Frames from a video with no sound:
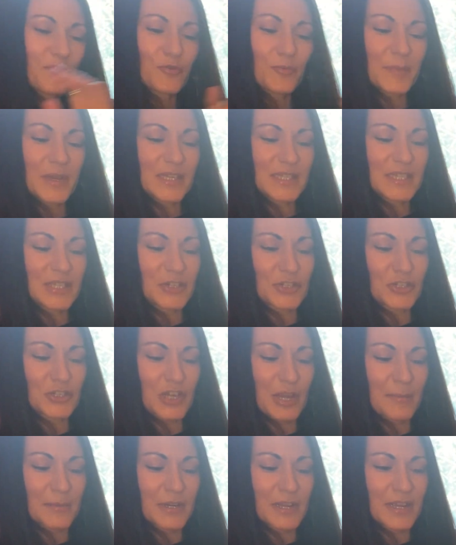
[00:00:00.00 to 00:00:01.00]
for my dear
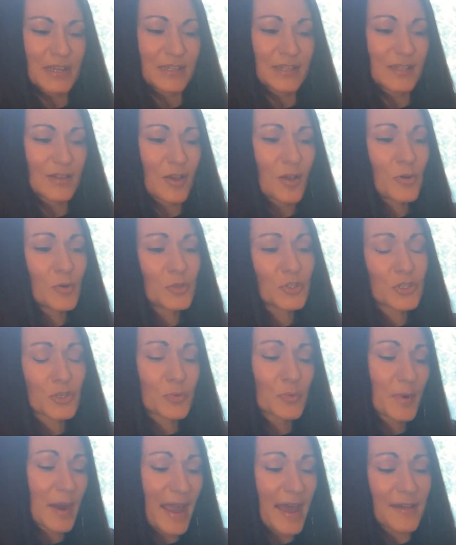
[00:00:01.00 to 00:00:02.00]
Geminis? Oh,
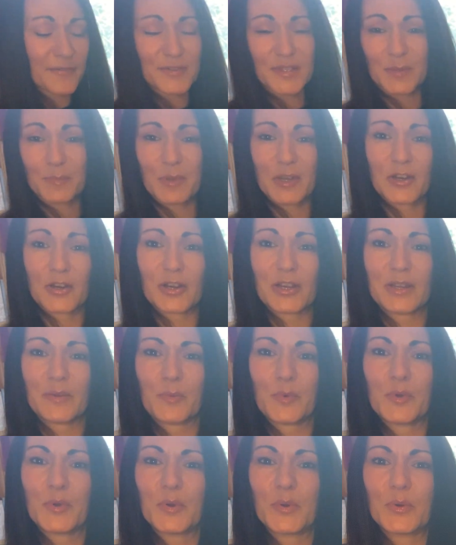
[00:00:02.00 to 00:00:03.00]
giraffe spirit.
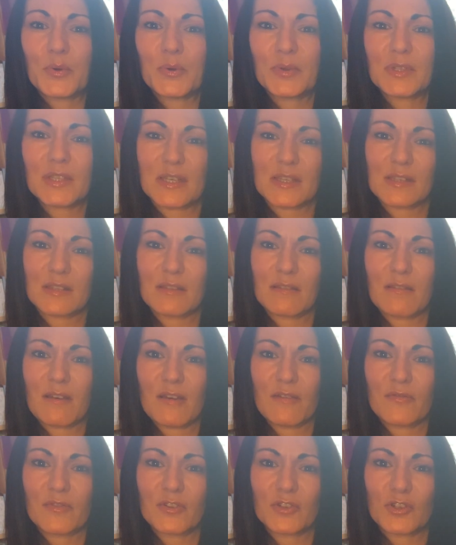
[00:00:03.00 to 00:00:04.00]
Well, who doesn't
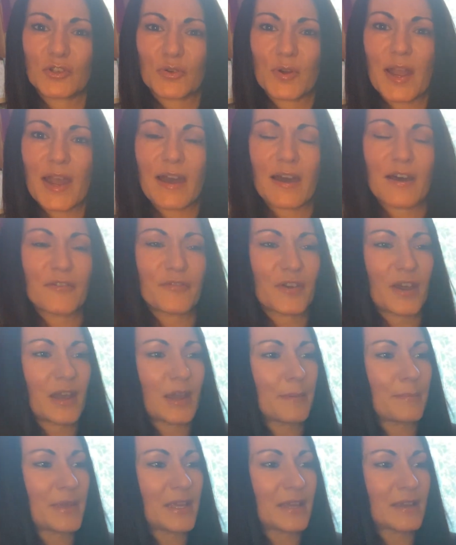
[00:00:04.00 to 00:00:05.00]
love the giraffe? I
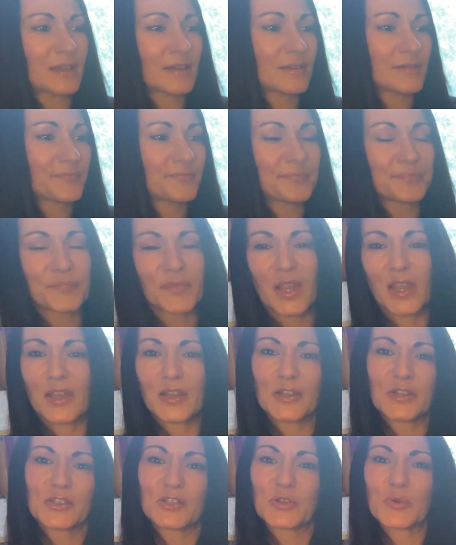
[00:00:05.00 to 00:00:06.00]
mean,
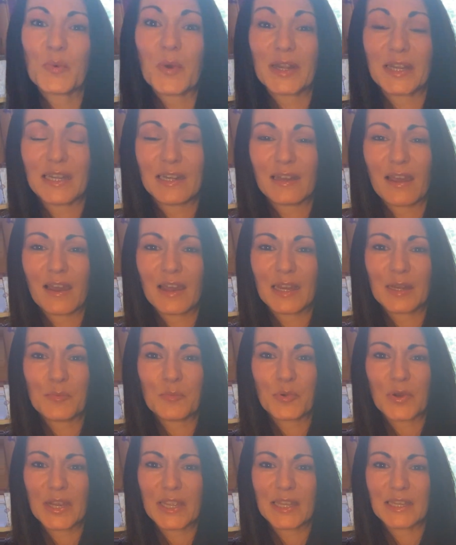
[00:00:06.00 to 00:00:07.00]
29
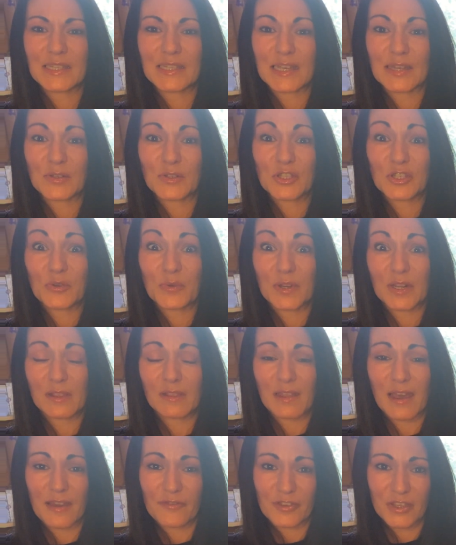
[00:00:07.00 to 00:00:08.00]
breaking down to an
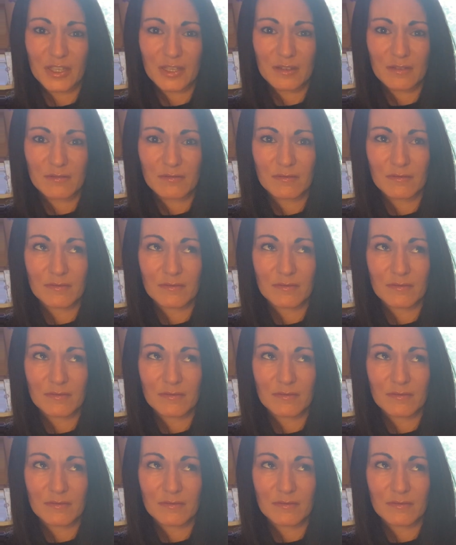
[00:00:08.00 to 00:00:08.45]
11,